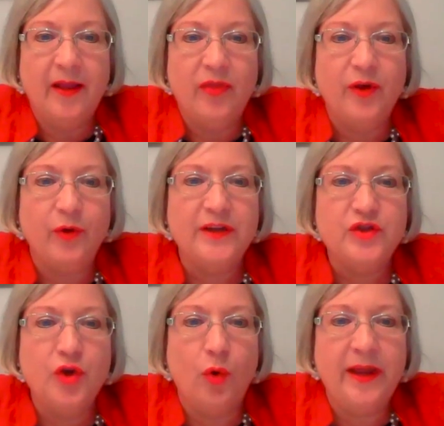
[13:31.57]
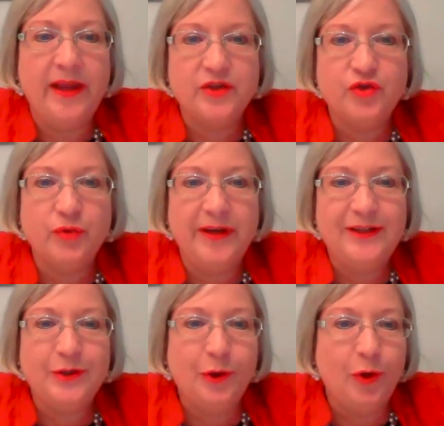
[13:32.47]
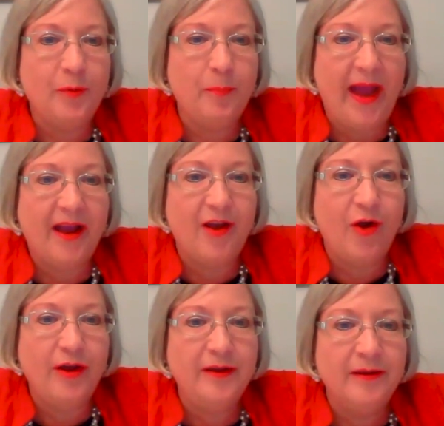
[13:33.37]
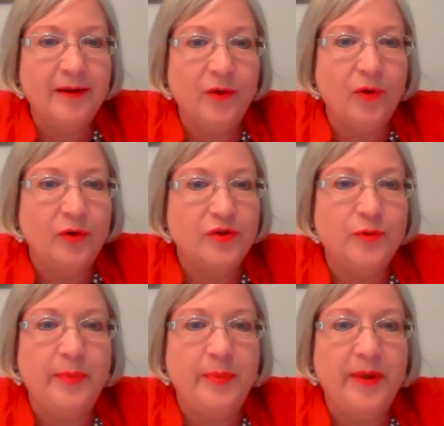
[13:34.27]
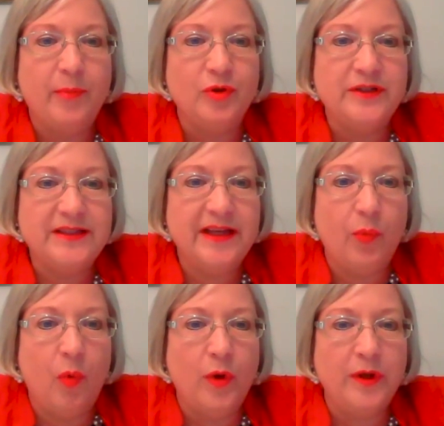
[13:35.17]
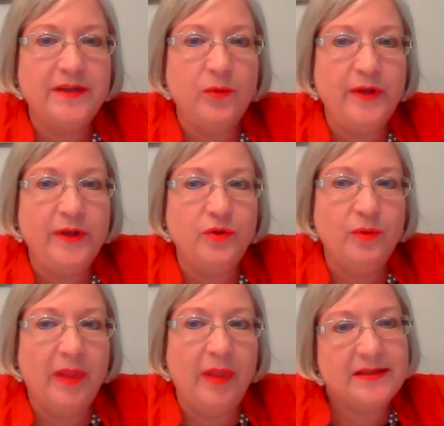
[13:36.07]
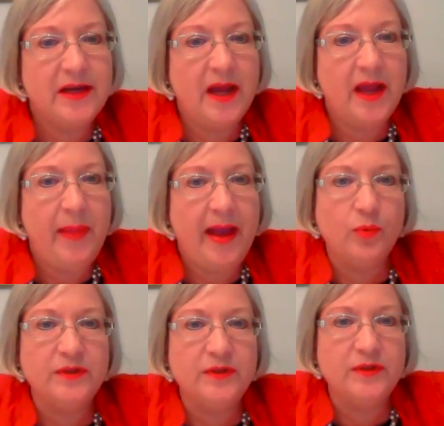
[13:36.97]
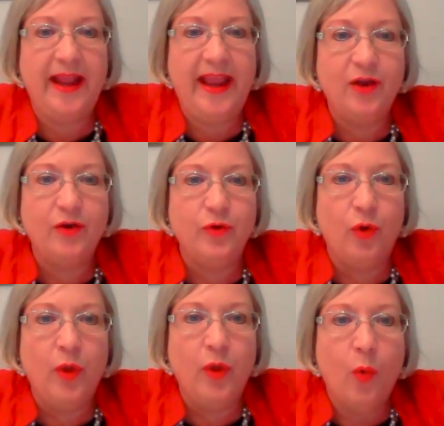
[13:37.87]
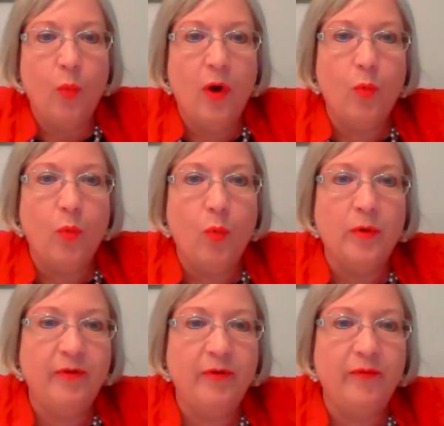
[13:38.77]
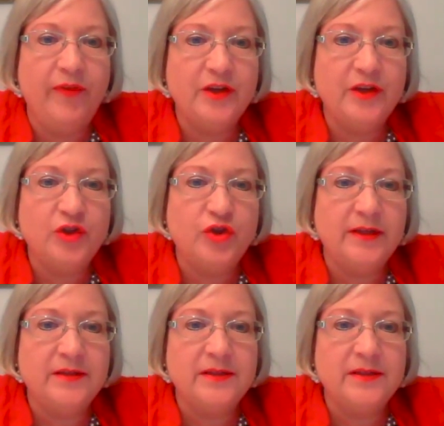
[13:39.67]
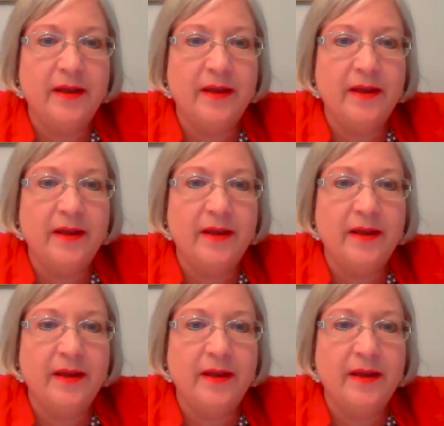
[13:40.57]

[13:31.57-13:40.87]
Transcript: There is no history to look back on to be able to see, well, what did we do last time? How was that handled? What were provisions?